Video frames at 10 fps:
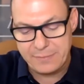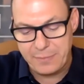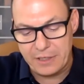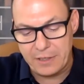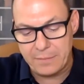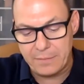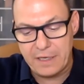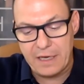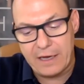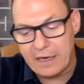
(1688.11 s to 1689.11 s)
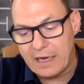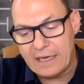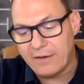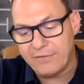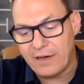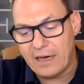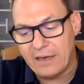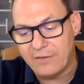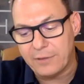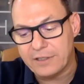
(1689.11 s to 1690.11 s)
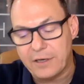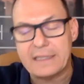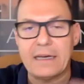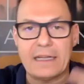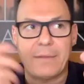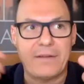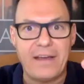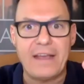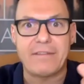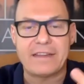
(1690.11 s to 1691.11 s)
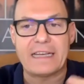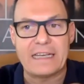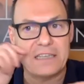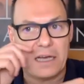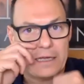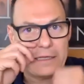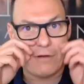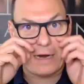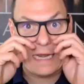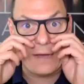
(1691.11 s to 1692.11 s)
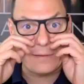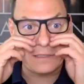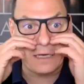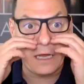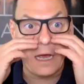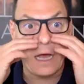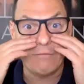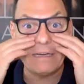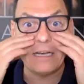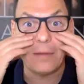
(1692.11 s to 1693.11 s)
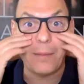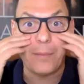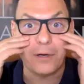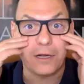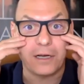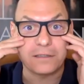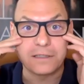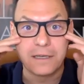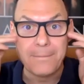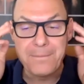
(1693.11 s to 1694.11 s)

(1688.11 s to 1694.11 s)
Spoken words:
But yeah, I love what I do. I think my favorite thing is right now is I really like my podcast.